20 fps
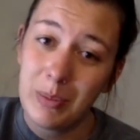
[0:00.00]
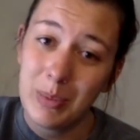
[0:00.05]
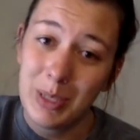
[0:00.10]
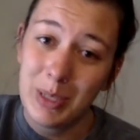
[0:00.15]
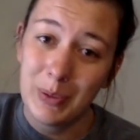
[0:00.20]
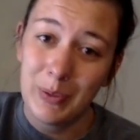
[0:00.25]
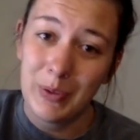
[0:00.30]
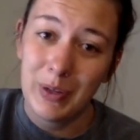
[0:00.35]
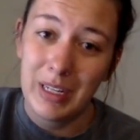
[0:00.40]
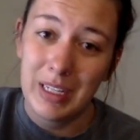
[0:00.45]

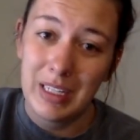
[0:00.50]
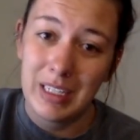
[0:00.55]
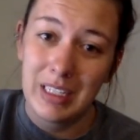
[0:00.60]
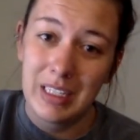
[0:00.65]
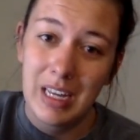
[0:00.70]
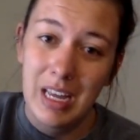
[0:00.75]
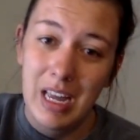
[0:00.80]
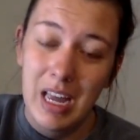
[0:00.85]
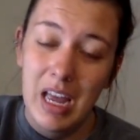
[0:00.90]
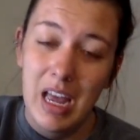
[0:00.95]
different
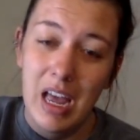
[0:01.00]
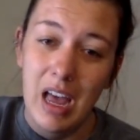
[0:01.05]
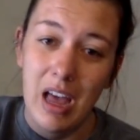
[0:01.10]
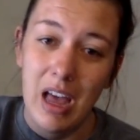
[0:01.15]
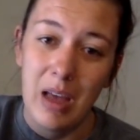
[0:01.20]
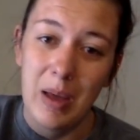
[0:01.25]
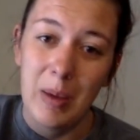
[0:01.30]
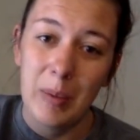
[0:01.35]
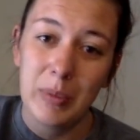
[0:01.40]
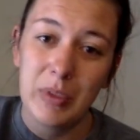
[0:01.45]

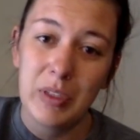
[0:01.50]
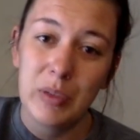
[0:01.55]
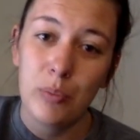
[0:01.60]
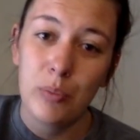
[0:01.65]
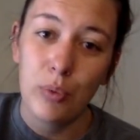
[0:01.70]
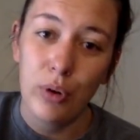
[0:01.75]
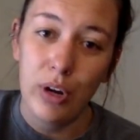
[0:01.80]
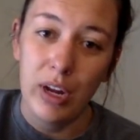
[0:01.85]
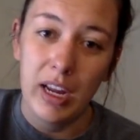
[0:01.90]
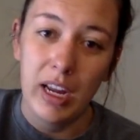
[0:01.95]

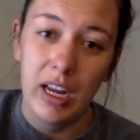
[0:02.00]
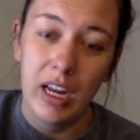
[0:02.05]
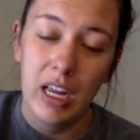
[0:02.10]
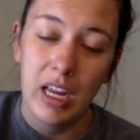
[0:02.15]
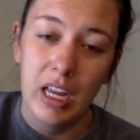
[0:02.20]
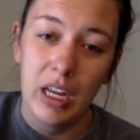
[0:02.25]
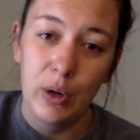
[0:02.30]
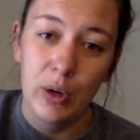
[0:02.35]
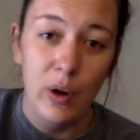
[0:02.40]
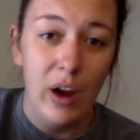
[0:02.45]
spring
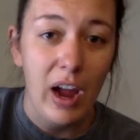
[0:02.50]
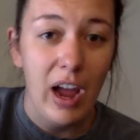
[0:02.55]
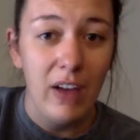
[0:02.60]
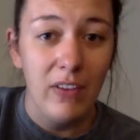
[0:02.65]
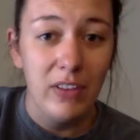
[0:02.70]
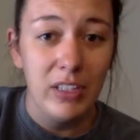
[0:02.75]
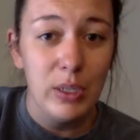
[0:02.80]
crafts.